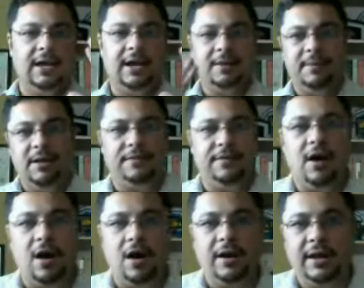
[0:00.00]
got me off
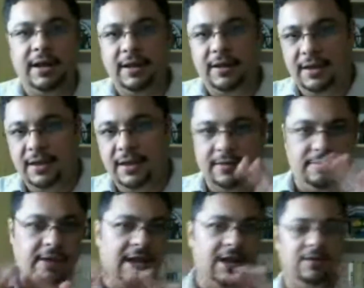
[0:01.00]
guard,
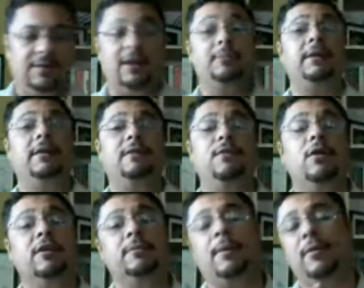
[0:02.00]
and I lost a little bit of the
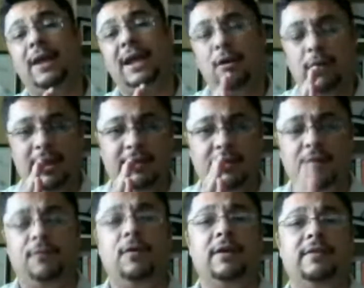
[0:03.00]
focus. But we're gonna go ahead and
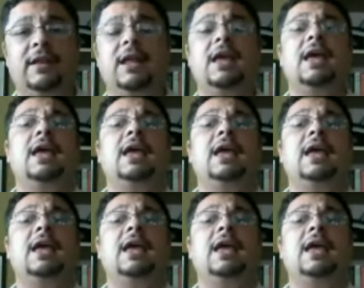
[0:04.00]
start focusing.